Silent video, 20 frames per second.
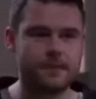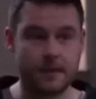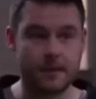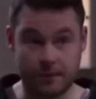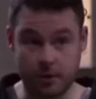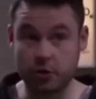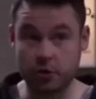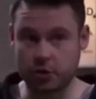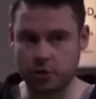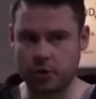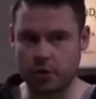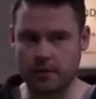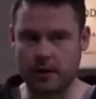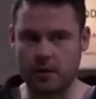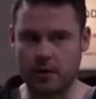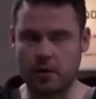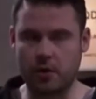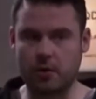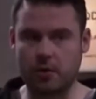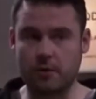you'd have stuck around
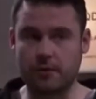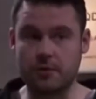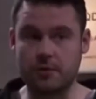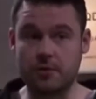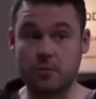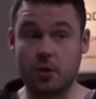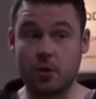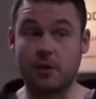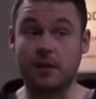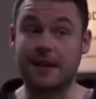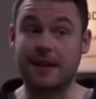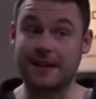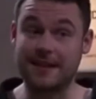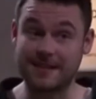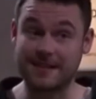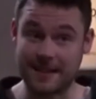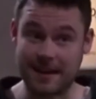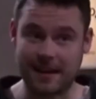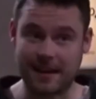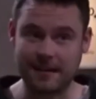long enough this morning, like I
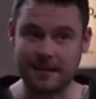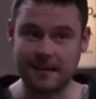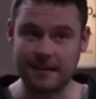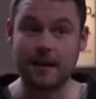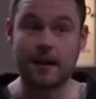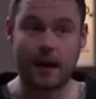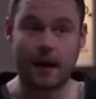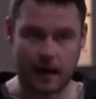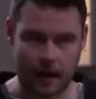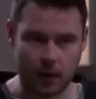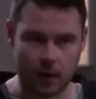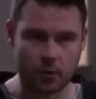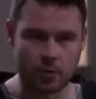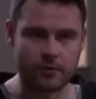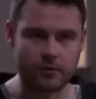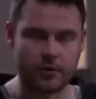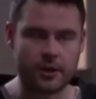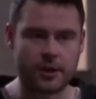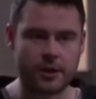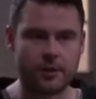said, I would have
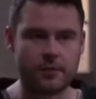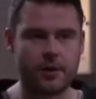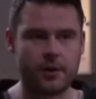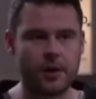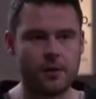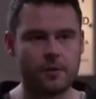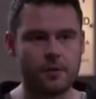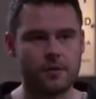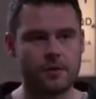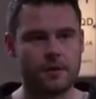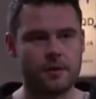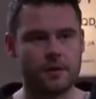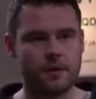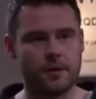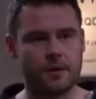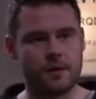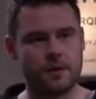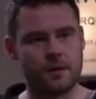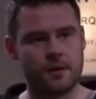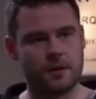written you a note.
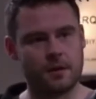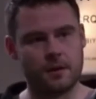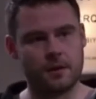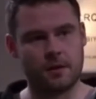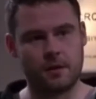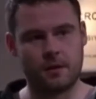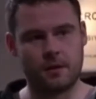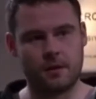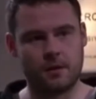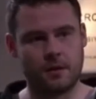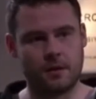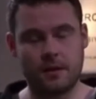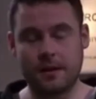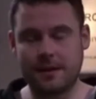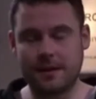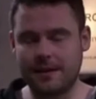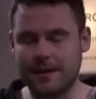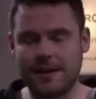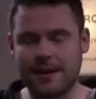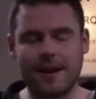
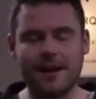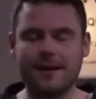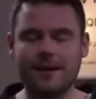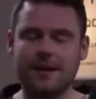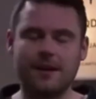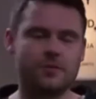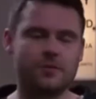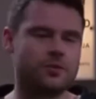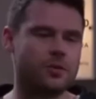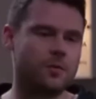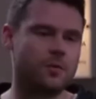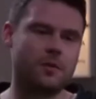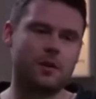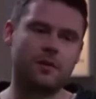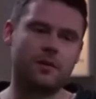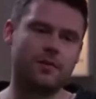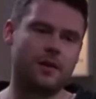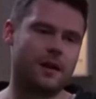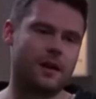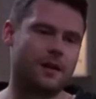You can't keep storming
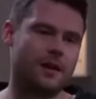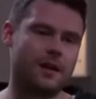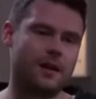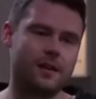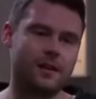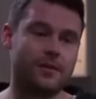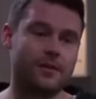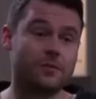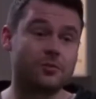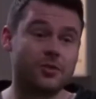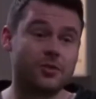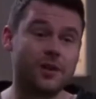off like that, Liv. I'm trying to